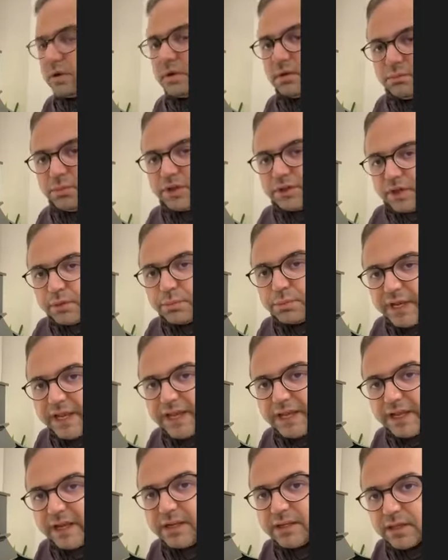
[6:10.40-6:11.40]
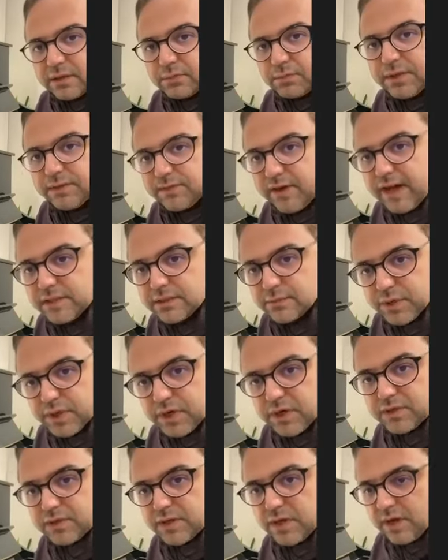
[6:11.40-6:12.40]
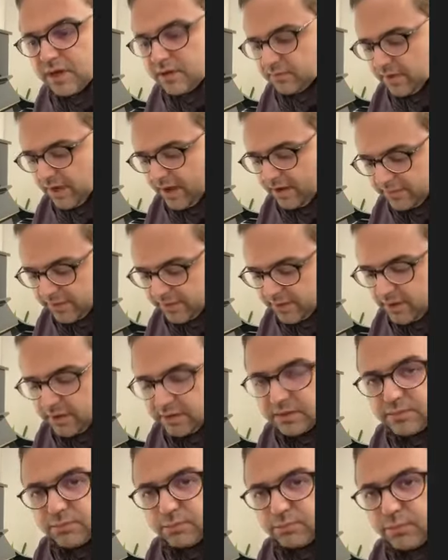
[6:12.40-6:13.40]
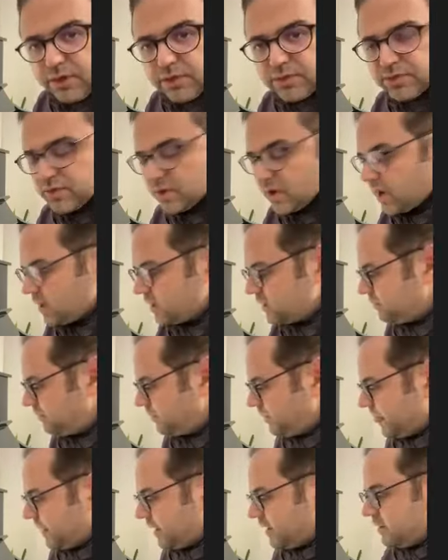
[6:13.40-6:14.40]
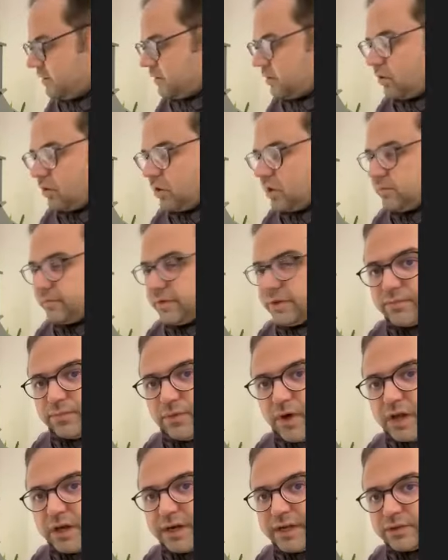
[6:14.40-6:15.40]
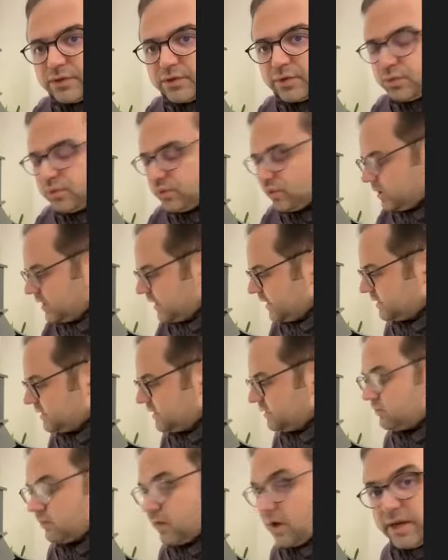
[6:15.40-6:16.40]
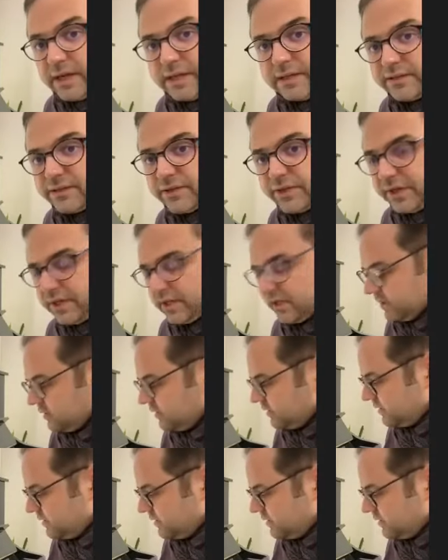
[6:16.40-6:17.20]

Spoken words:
But I play a little bit fast because we haven't not much time. Only with 1 and 2, and then 1 and 3.